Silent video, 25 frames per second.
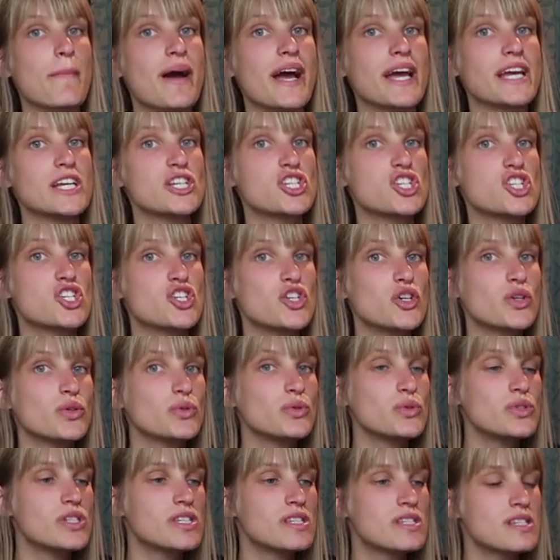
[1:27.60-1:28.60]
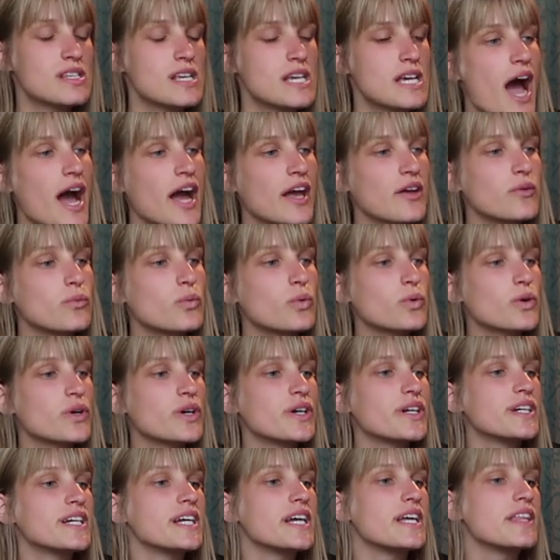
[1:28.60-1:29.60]
my shoes, I
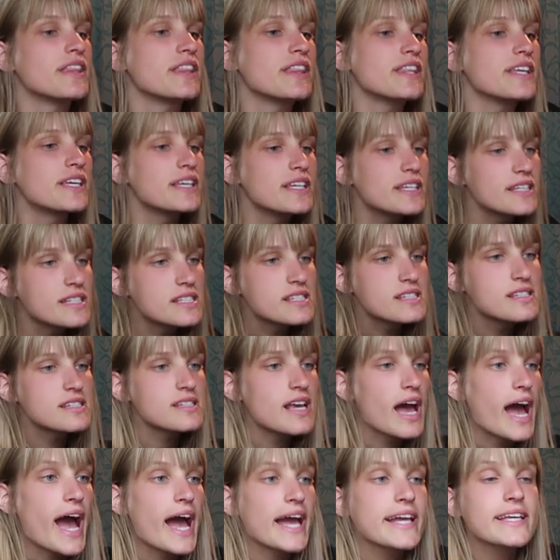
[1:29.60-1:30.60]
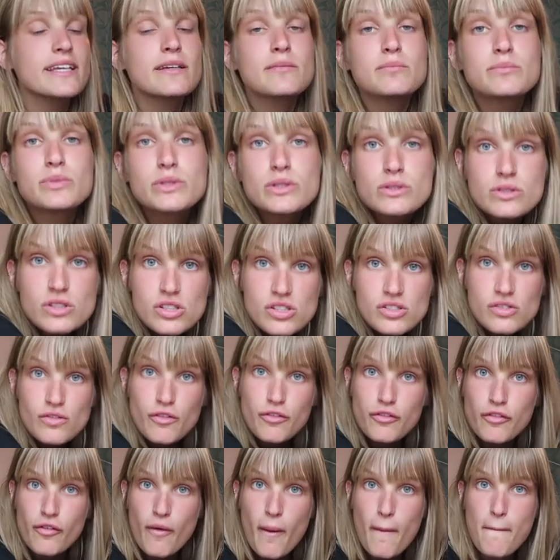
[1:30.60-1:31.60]
wore these hiking boots
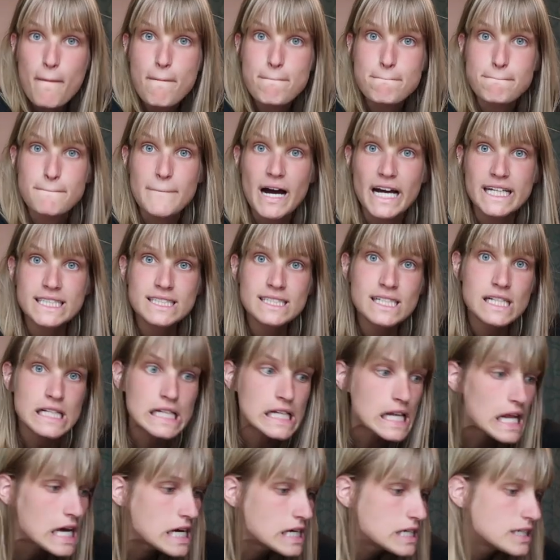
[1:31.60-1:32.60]
from Meindl.